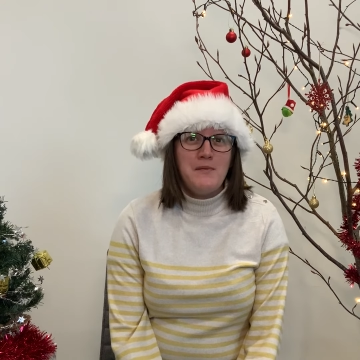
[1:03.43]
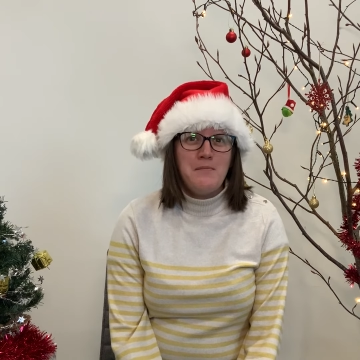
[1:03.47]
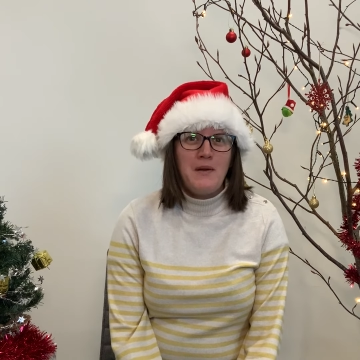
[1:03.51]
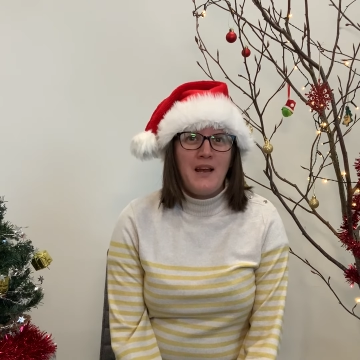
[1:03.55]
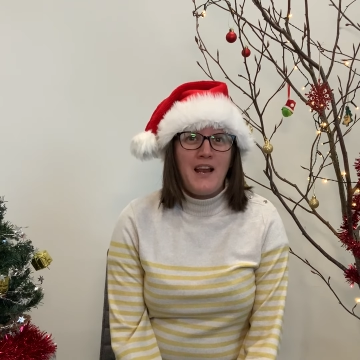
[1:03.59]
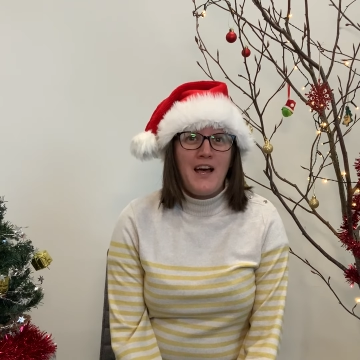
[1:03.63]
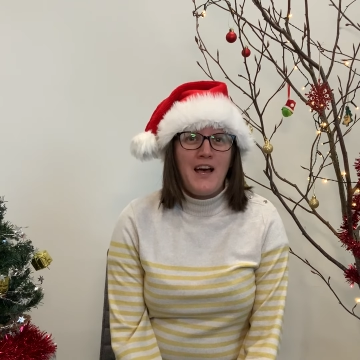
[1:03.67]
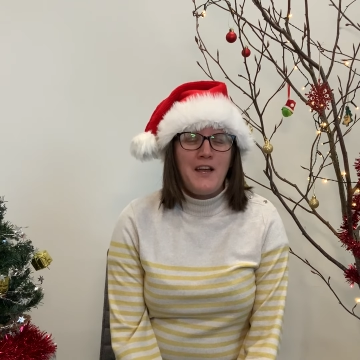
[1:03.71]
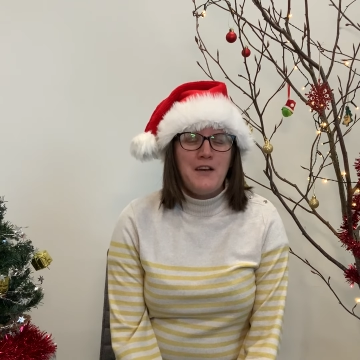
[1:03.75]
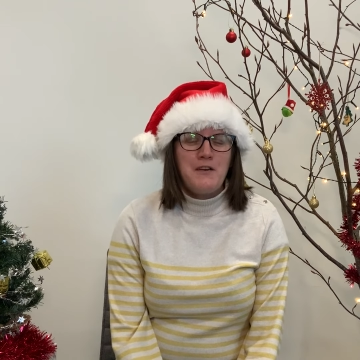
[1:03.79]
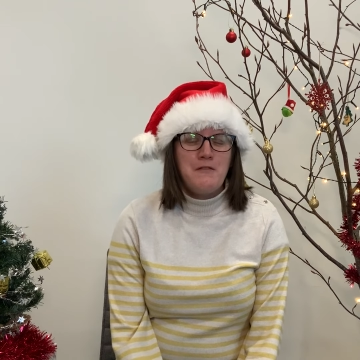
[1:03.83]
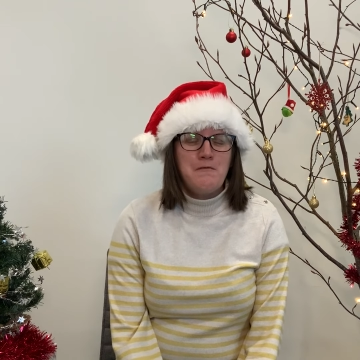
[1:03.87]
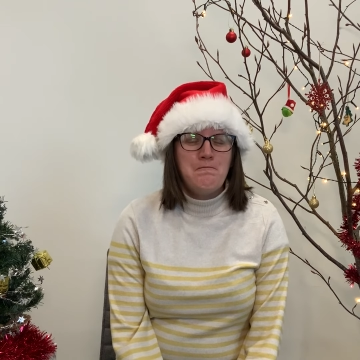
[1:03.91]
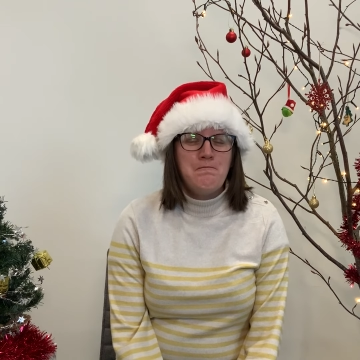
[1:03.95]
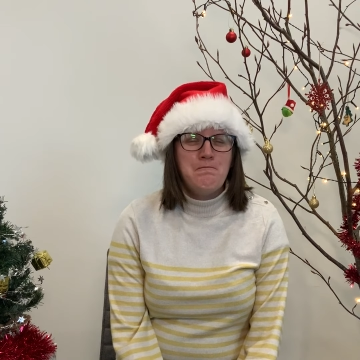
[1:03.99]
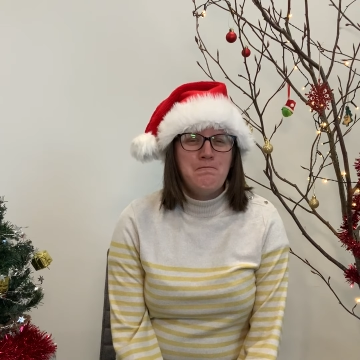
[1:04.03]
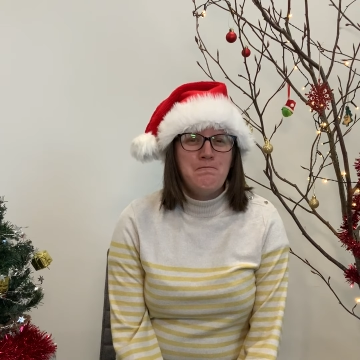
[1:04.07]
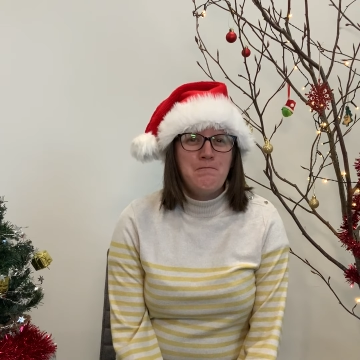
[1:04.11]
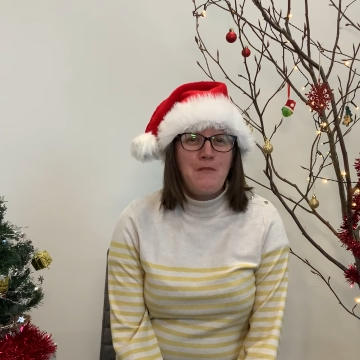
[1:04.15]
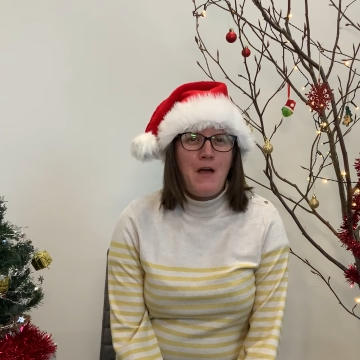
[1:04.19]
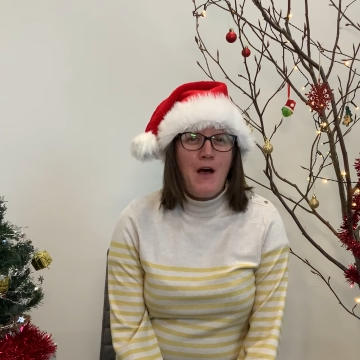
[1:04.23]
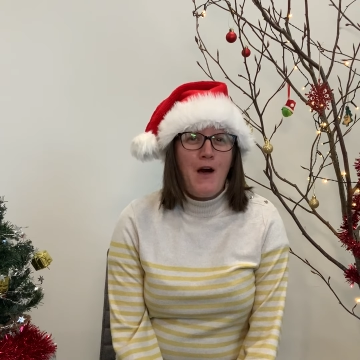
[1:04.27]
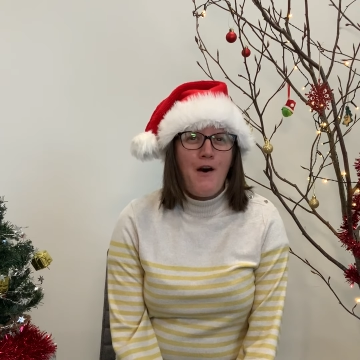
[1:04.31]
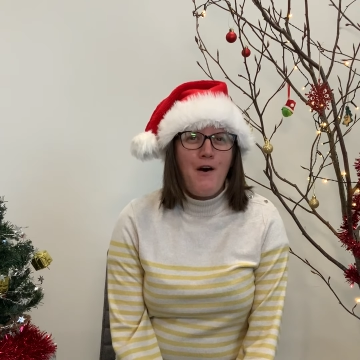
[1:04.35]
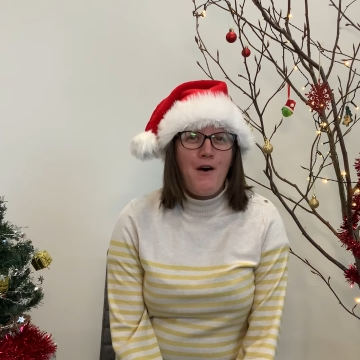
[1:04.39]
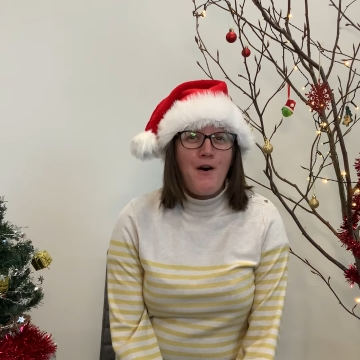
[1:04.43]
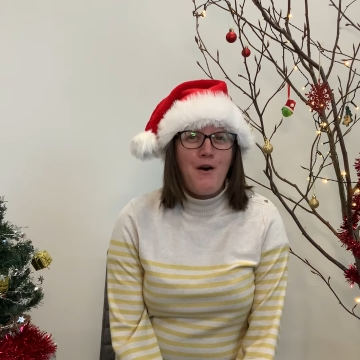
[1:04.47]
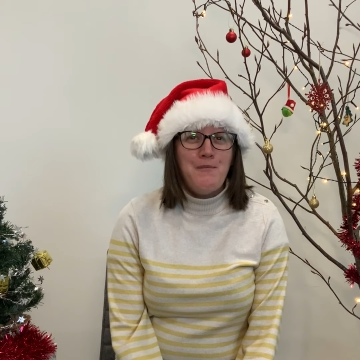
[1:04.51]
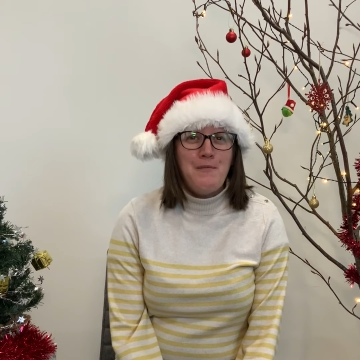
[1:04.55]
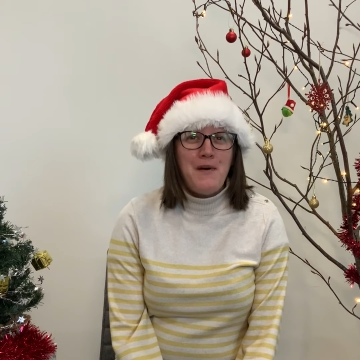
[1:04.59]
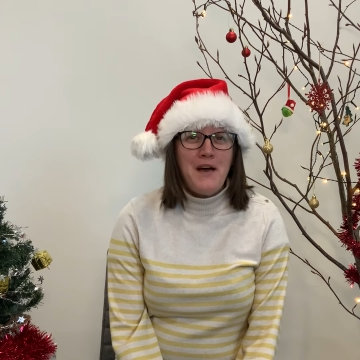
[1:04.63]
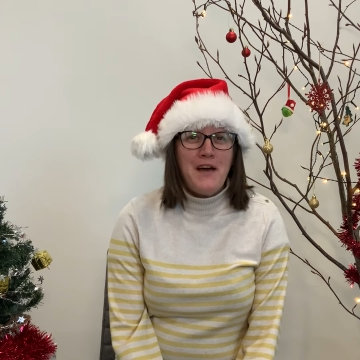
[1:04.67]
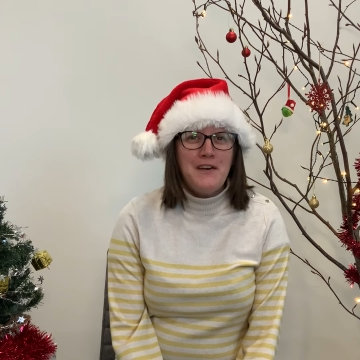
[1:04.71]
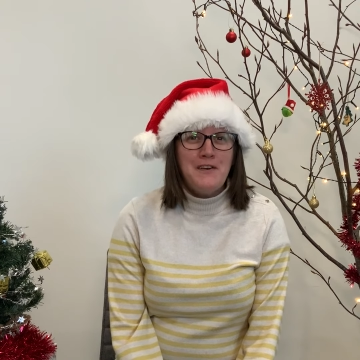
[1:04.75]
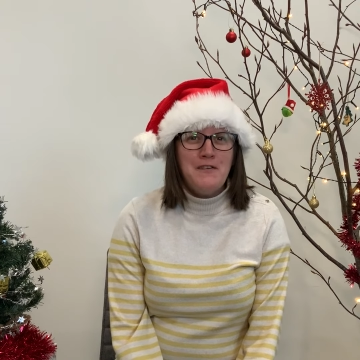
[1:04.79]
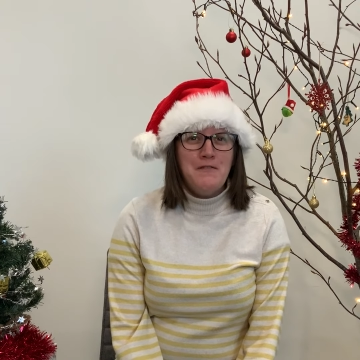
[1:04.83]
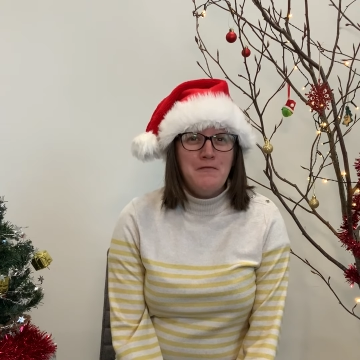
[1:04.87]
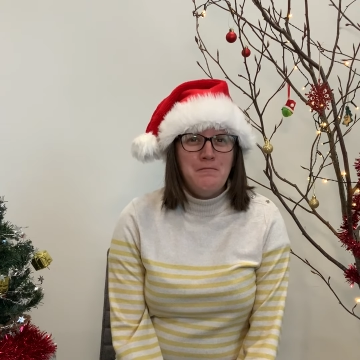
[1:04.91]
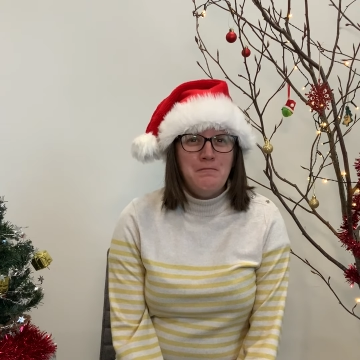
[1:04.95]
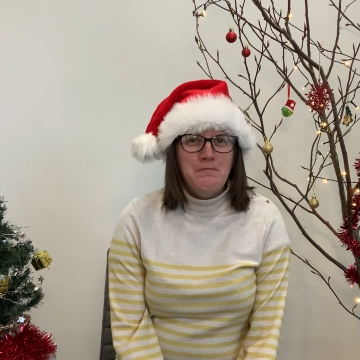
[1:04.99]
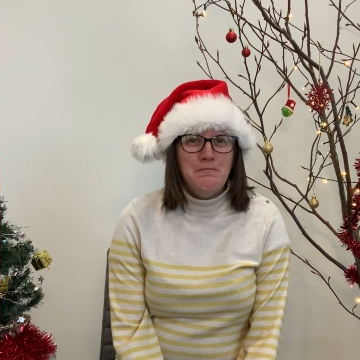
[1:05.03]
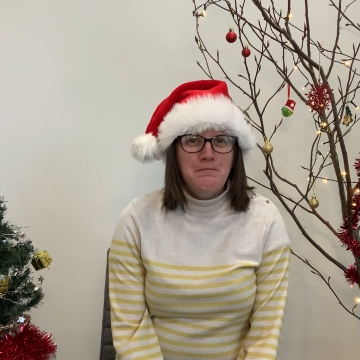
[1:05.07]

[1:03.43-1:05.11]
plan. Amen.